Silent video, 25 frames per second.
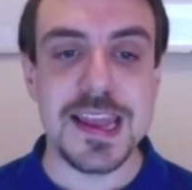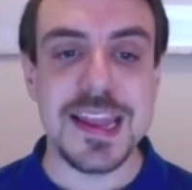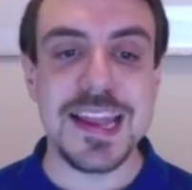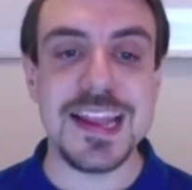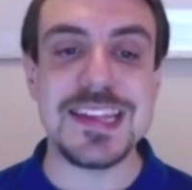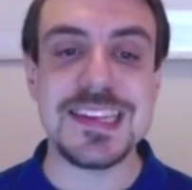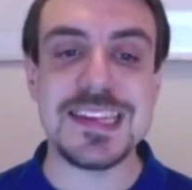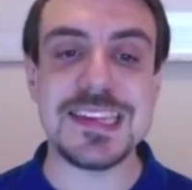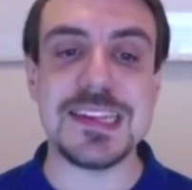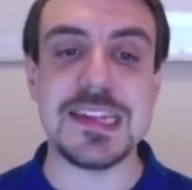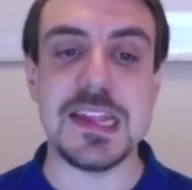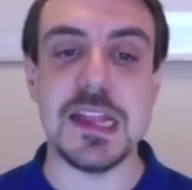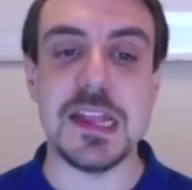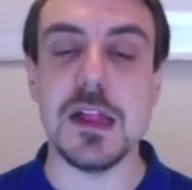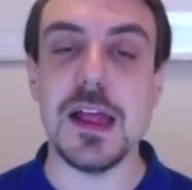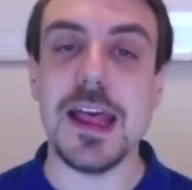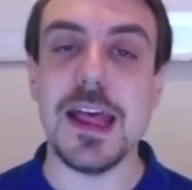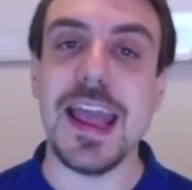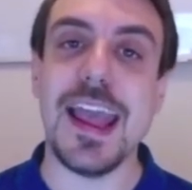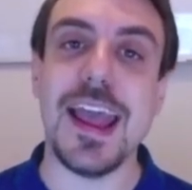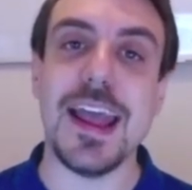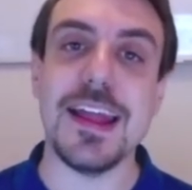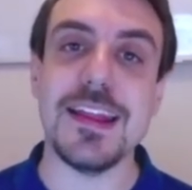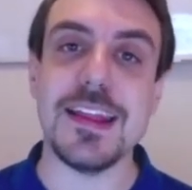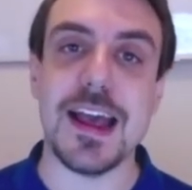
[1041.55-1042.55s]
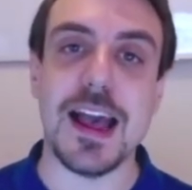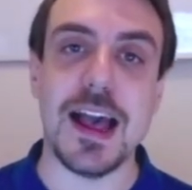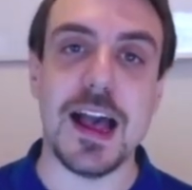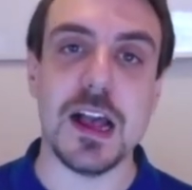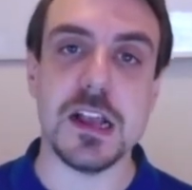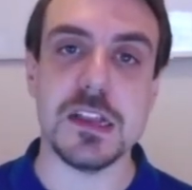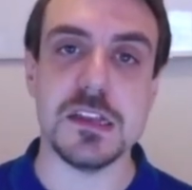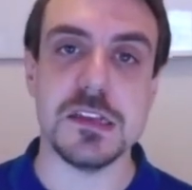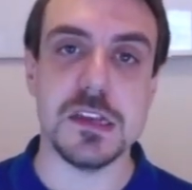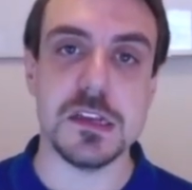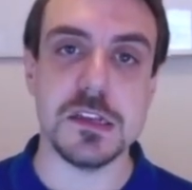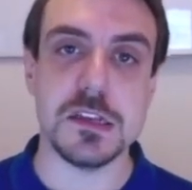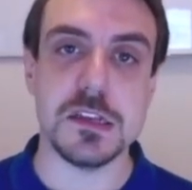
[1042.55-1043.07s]
it still had
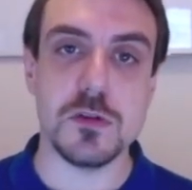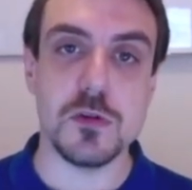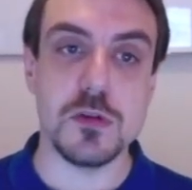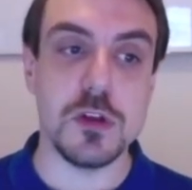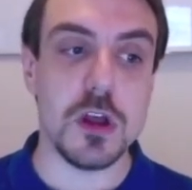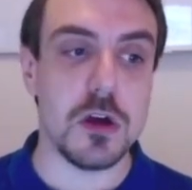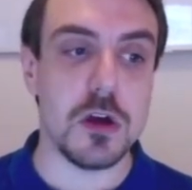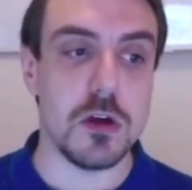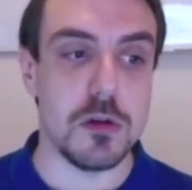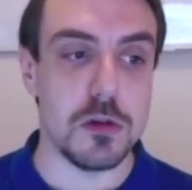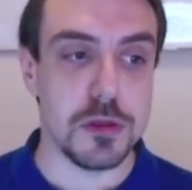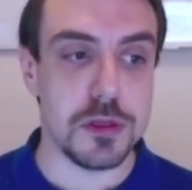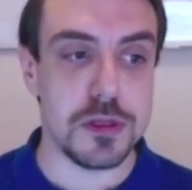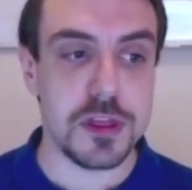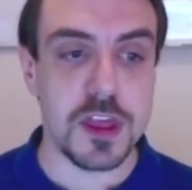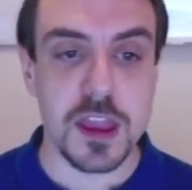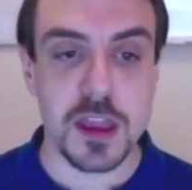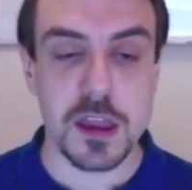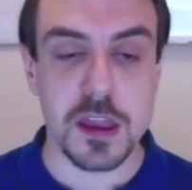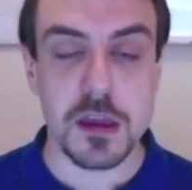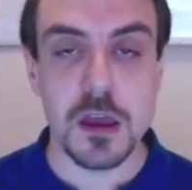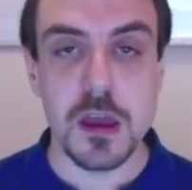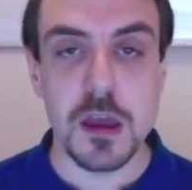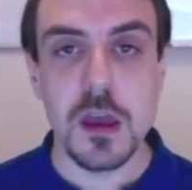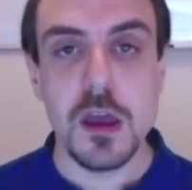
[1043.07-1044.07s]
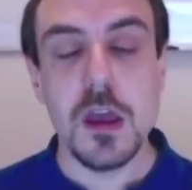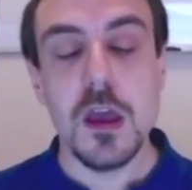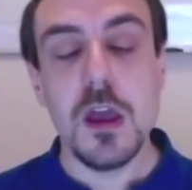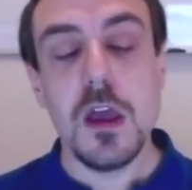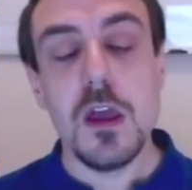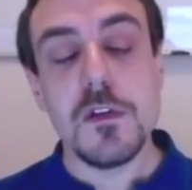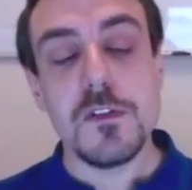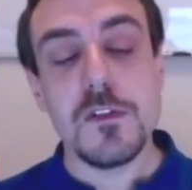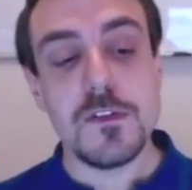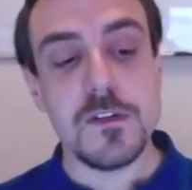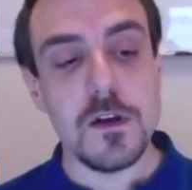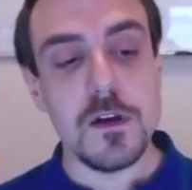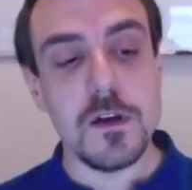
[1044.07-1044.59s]
access to the whole thing.
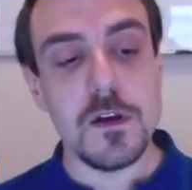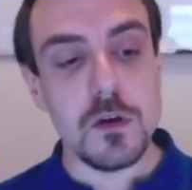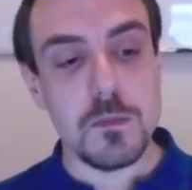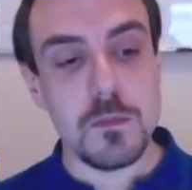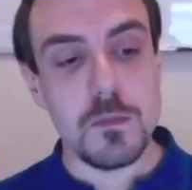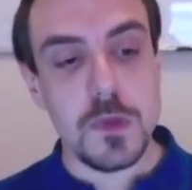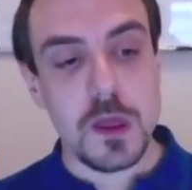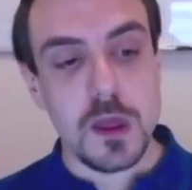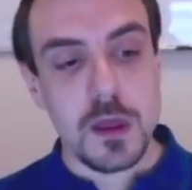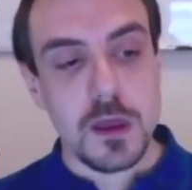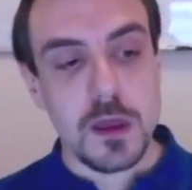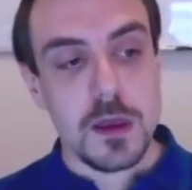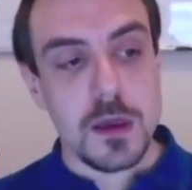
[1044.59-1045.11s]
So